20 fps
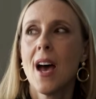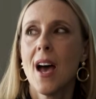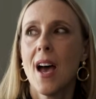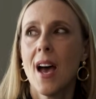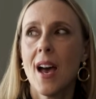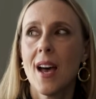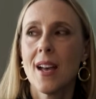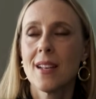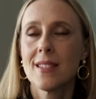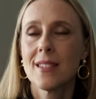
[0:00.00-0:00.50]

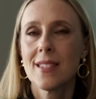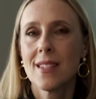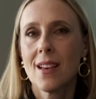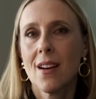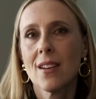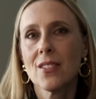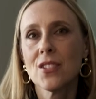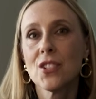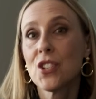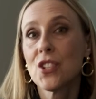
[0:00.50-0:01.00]
And so
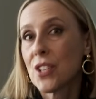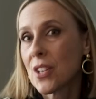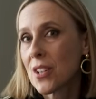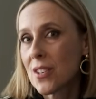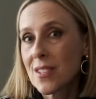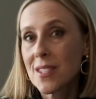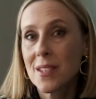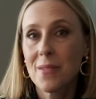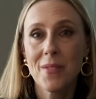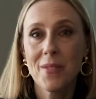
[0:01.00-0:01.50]
I'll just share
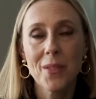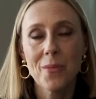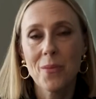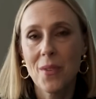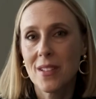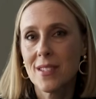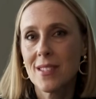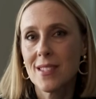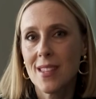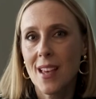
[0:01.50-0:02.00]
some of the
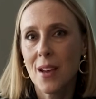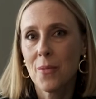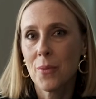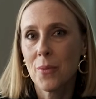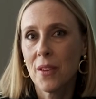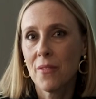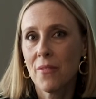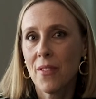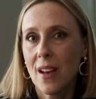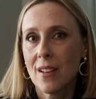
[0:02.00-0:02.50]
ones that
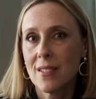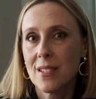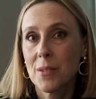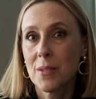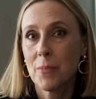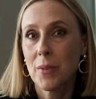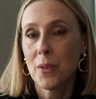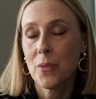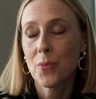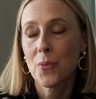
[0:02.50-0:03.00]
we found
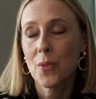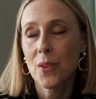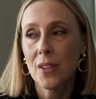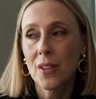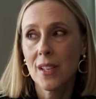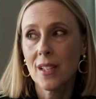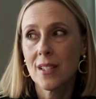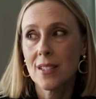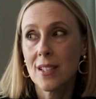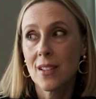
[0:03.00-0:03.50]
to be
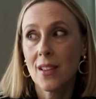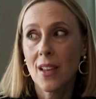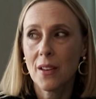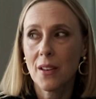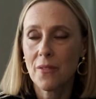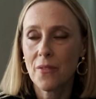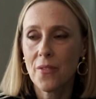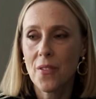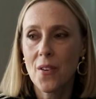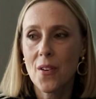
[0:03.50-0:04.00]
really
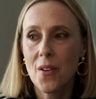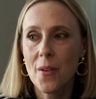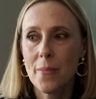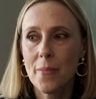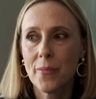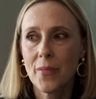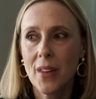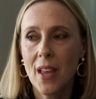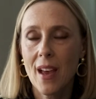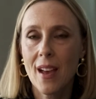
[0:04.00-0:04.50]

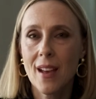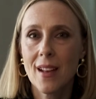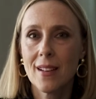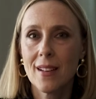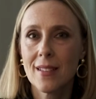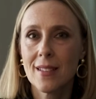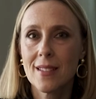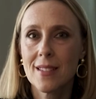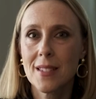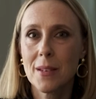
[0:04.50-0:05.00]
delightful
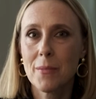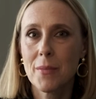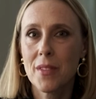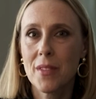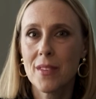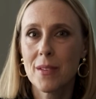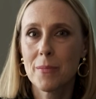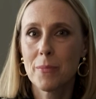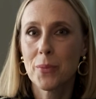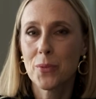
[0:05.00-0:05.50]
and some of
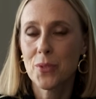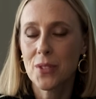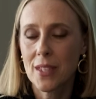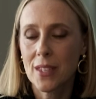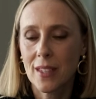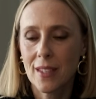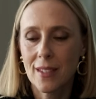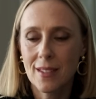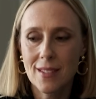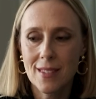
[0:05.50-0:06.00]
the
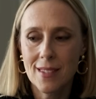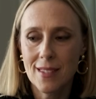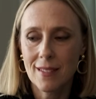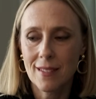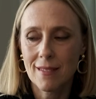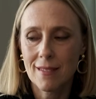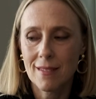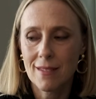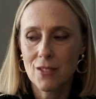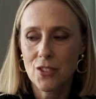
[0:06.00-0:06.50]
boutiques
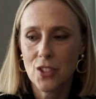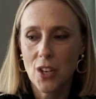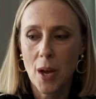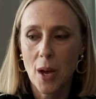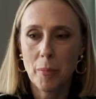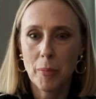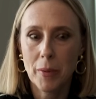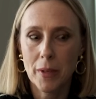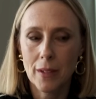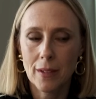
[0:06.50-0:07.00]
and
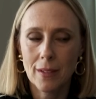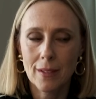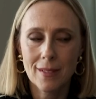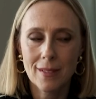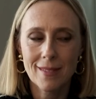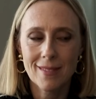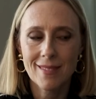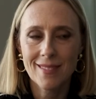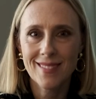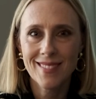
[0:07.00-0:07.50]
shopping
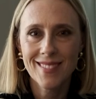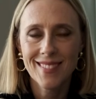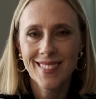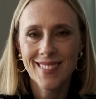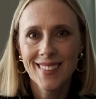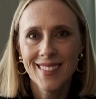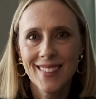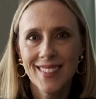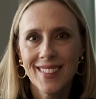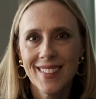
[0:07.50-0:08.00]

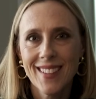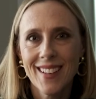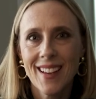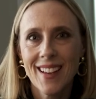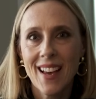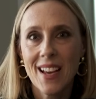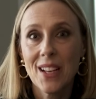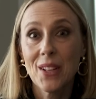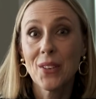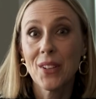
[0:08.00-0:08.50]

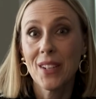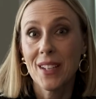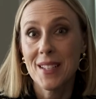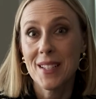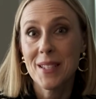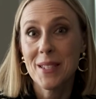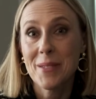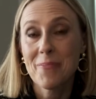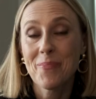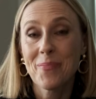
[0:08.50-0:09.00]
and
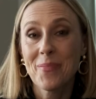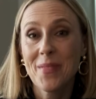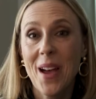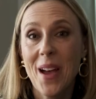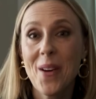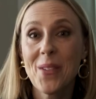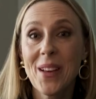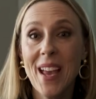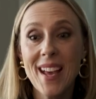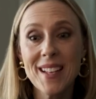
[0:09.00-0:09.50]
goodies.
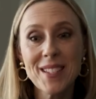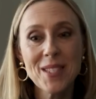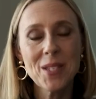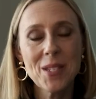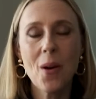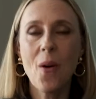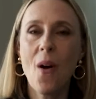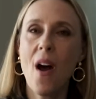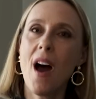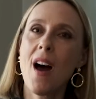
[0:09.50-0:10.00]
Okay,
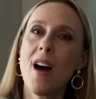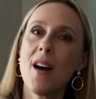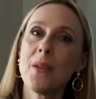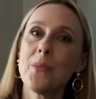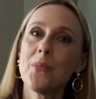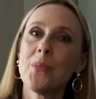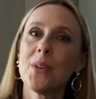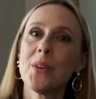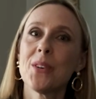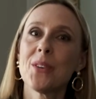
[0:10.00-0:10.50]
so
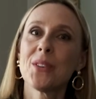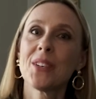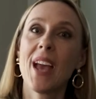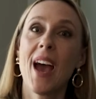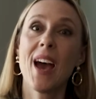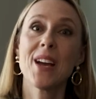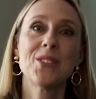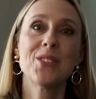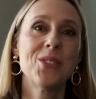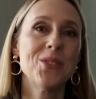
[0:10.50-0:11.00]
I will
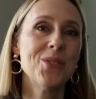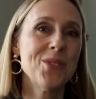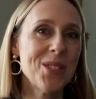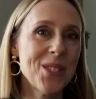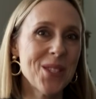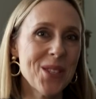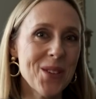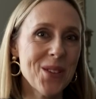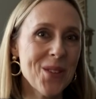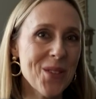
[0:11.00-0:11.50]
catch you
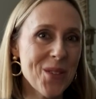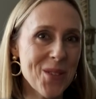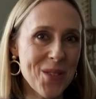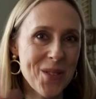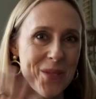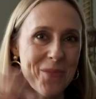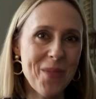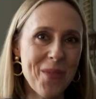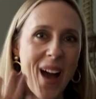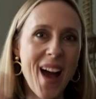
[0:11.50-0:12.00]

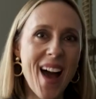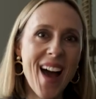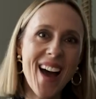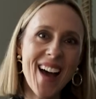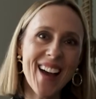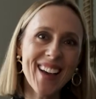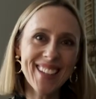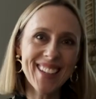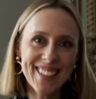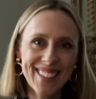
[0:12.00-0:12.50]
soon.
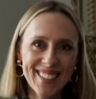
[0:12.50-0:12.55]
Bye.